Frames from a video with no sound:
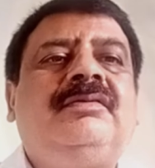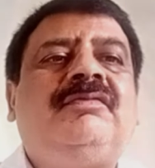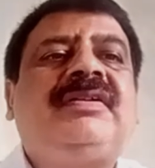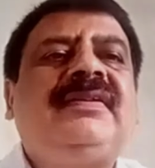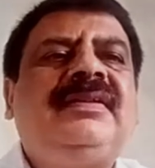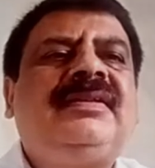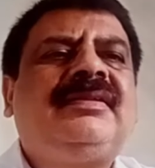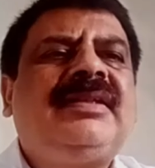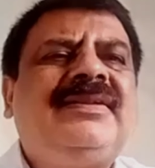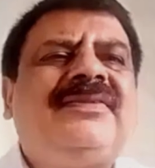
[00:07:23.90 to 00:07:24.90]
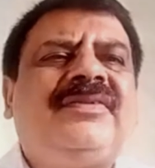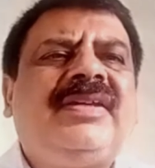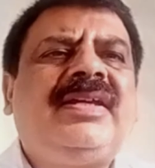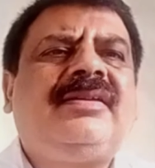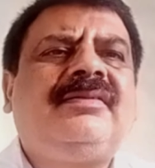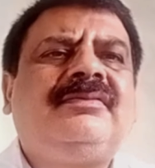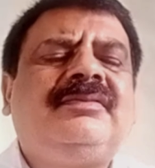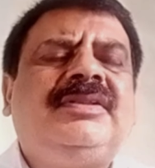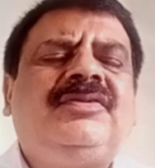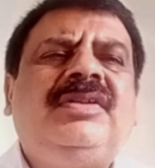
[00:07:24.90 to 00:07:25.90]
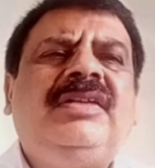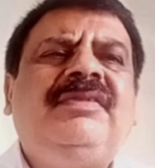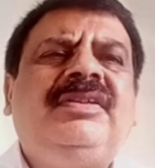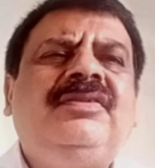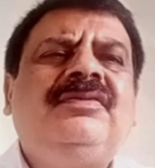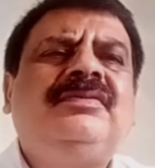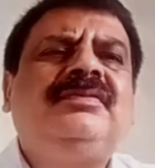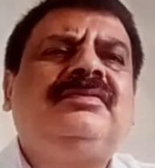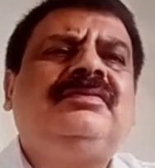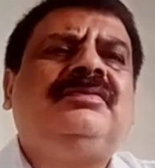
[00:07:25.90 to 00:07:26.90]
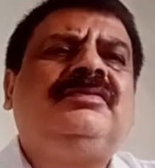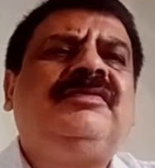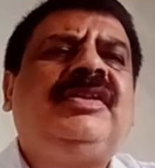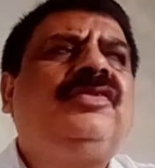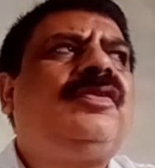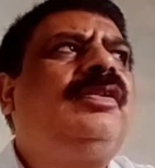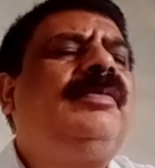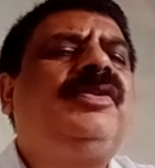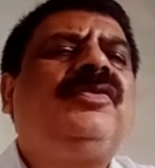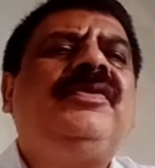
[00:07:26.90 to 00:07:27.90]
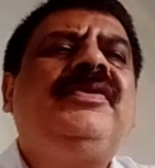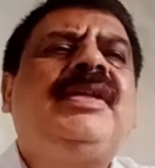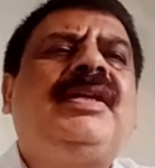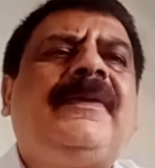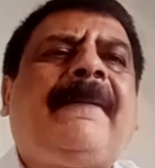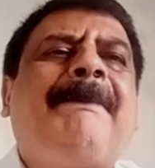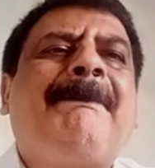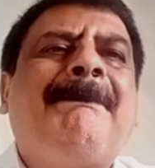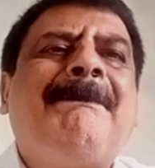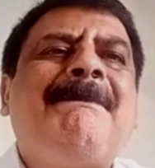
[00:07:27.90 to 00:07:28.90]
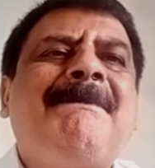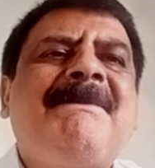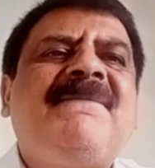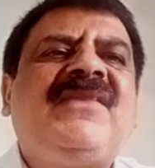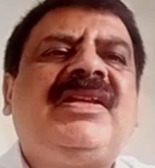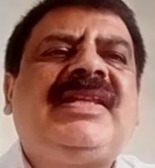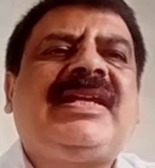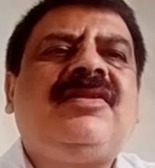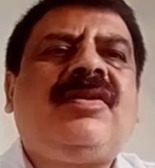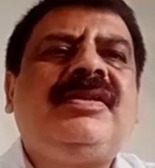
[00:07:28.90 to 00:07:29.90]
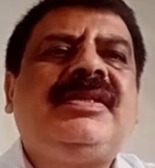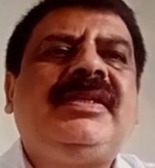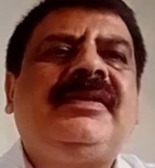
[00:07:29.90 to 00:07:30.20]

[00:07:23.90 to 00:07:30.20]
What is it that is rare? It's only with you. When you talk about Toyota, technology.